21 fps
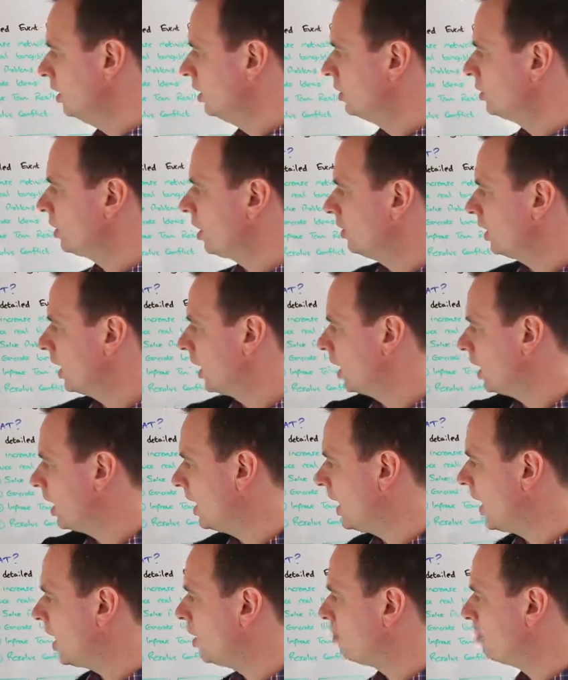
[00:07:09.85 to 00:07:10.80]
So
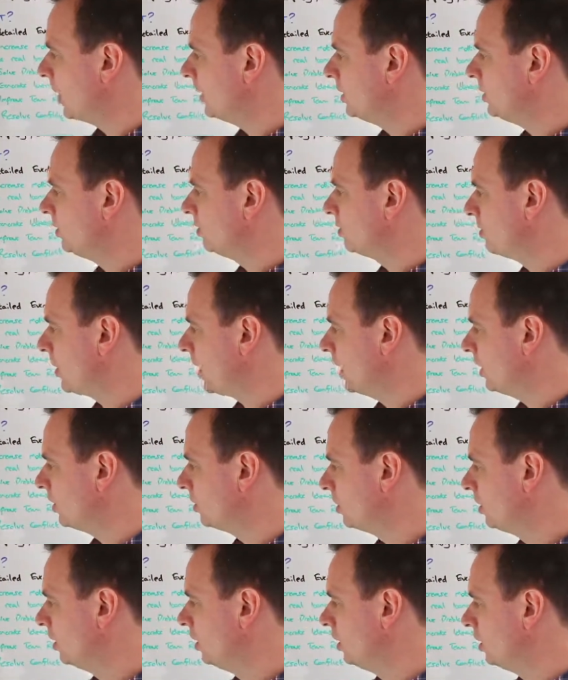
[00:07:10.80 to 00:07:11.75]
allow plenty of
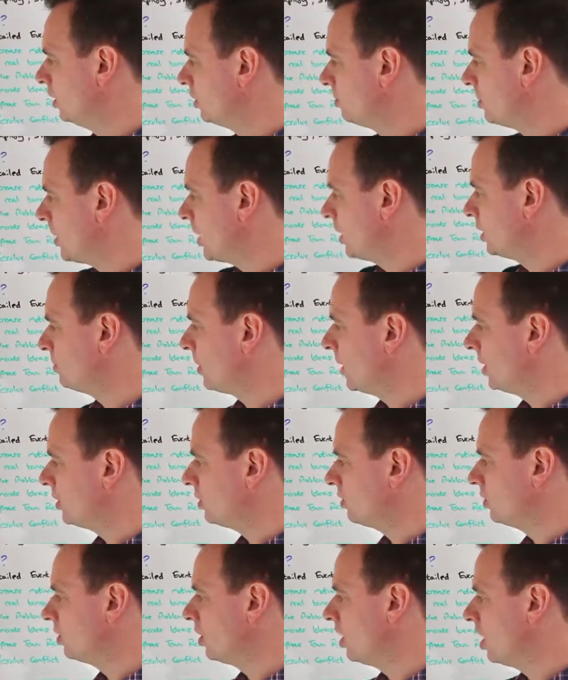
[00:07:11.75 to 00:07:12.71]
space, spare
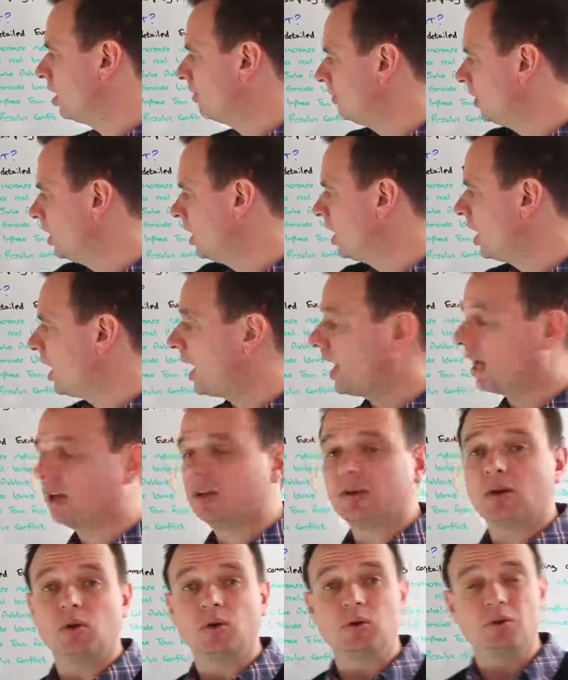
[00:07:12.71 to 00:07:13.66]
space and time,
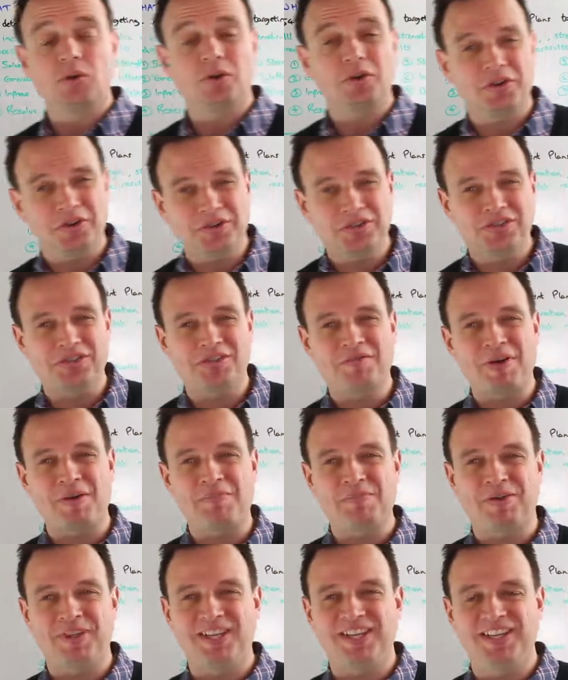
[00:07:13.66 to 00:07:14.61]
and also
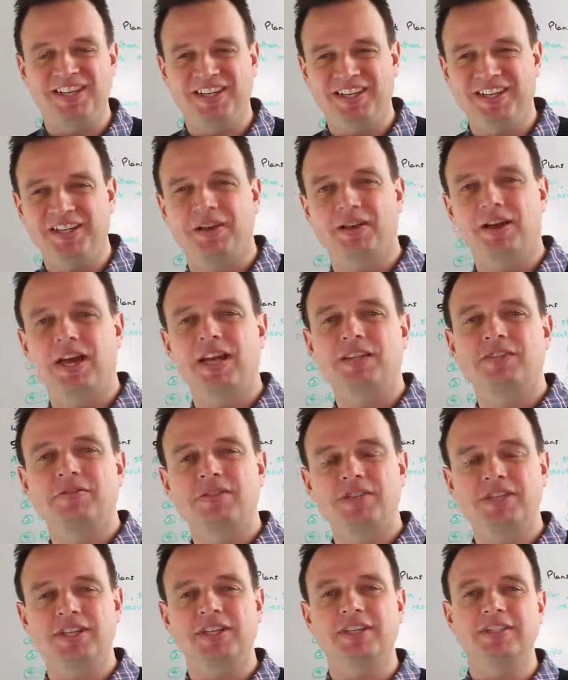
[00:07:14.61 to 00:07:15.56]
remember as a
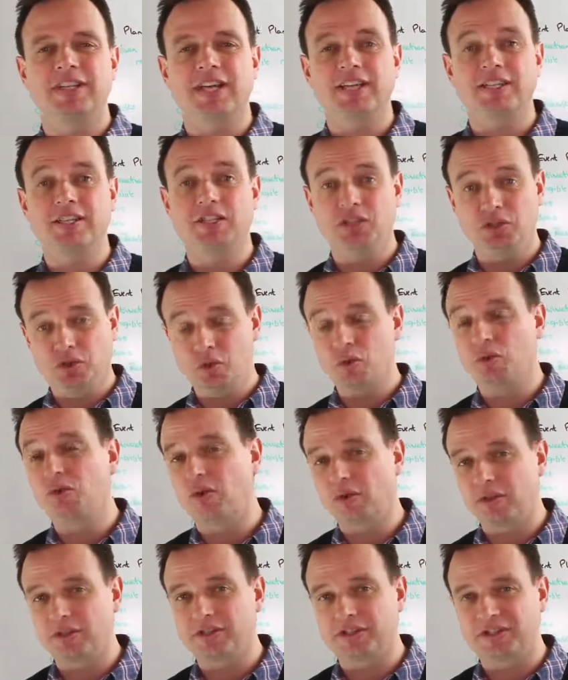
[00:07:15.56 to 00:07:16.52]
facilitator, you're
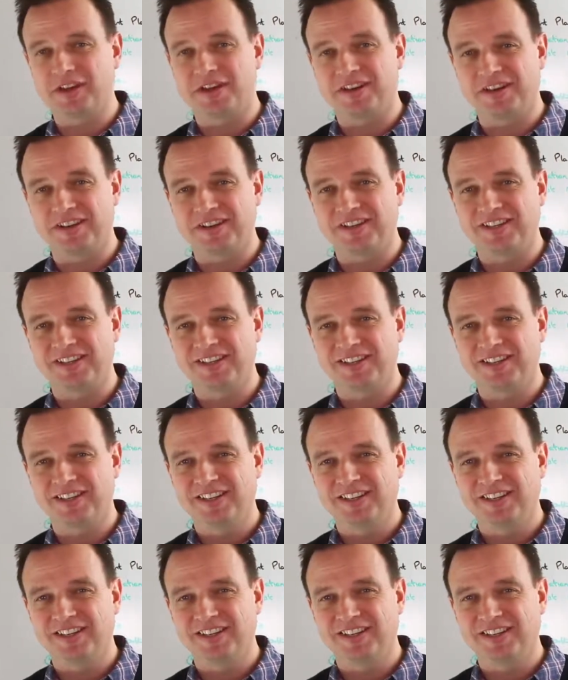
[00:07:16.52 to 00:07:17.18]
not the star.